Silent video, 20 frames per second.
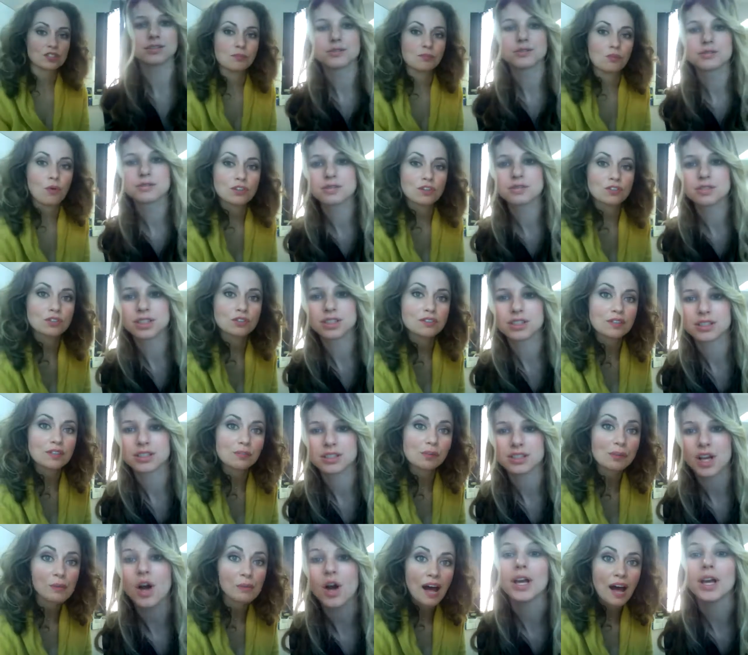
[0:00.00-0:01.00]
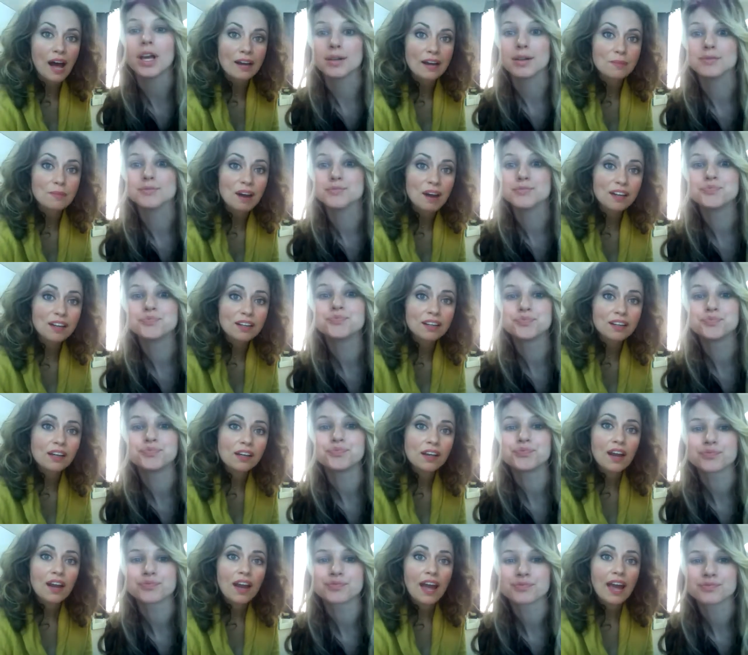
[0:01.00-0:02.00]
Speaker 1: some questions that people oh. had about it,
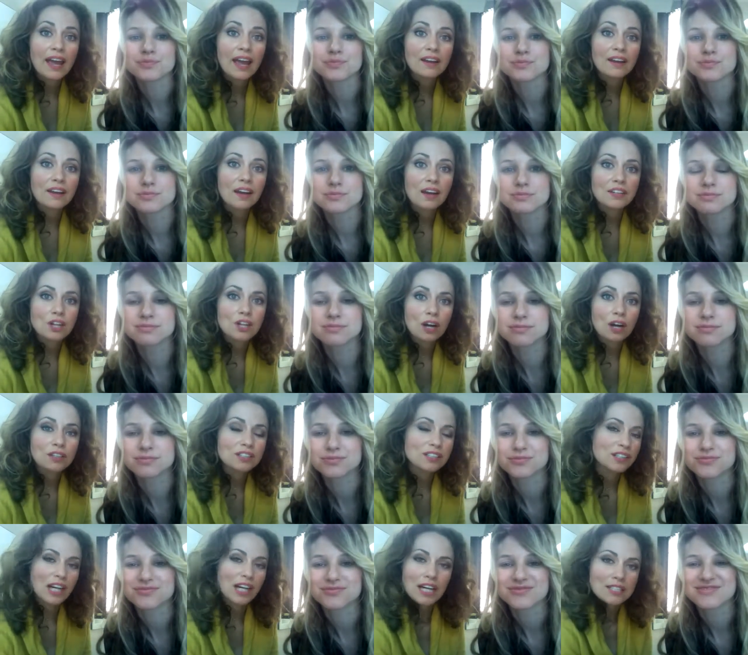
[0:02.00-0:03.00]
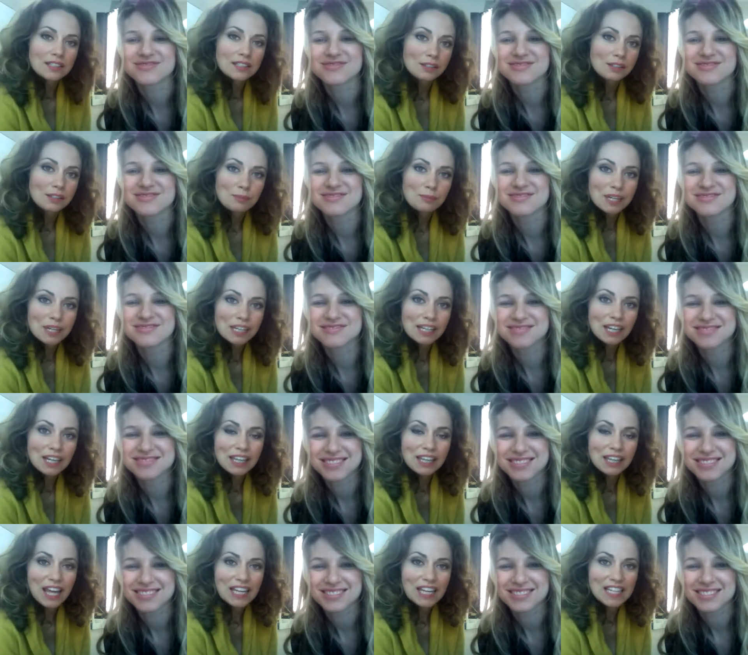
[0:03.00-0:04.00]
and uh, talk to you guys a little bit,
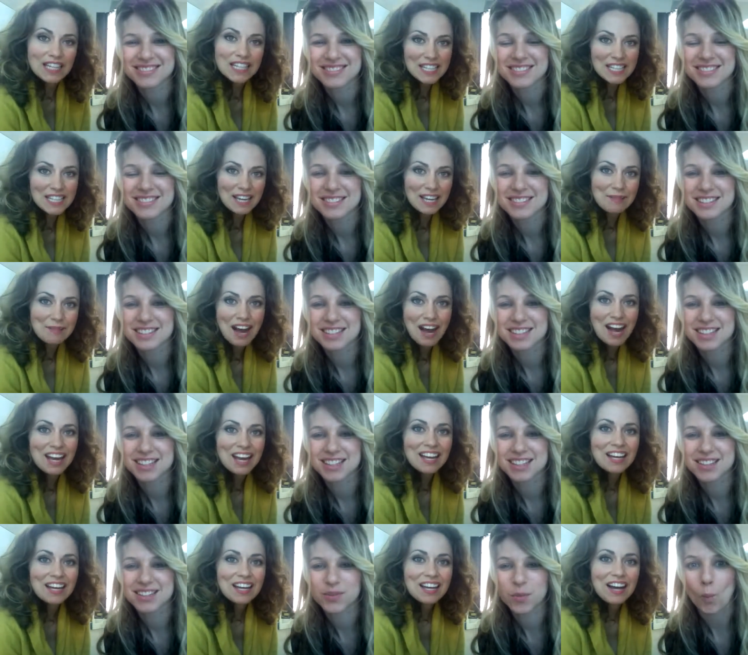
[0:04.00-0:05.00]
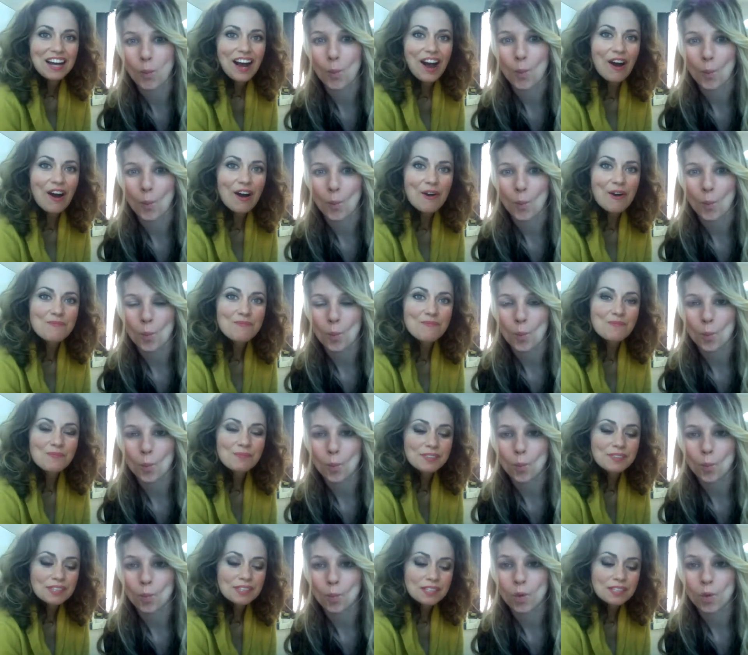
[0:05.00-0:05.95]
and then say goodbye. Um,